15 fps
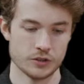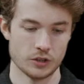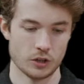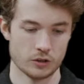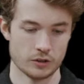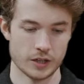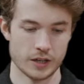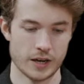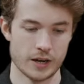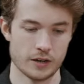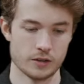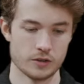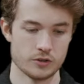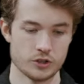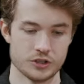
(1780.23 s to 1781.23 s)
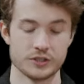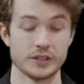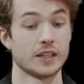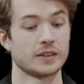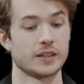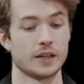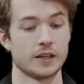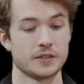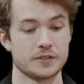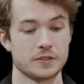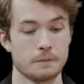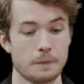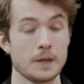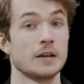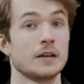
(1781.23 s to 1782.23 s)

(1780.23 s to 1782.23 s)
to hurricane, just like this.